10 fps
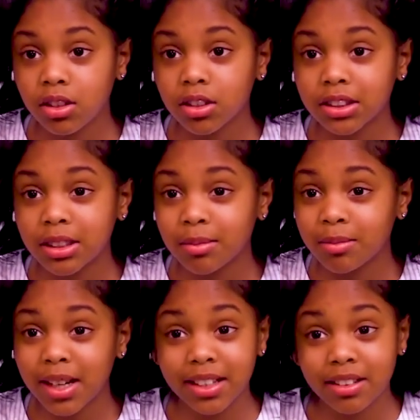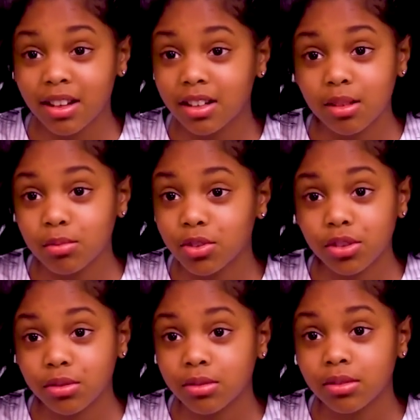or else it might not come
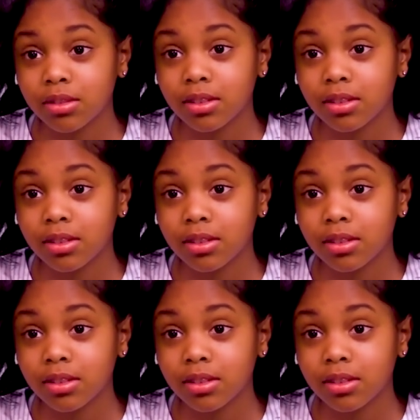true.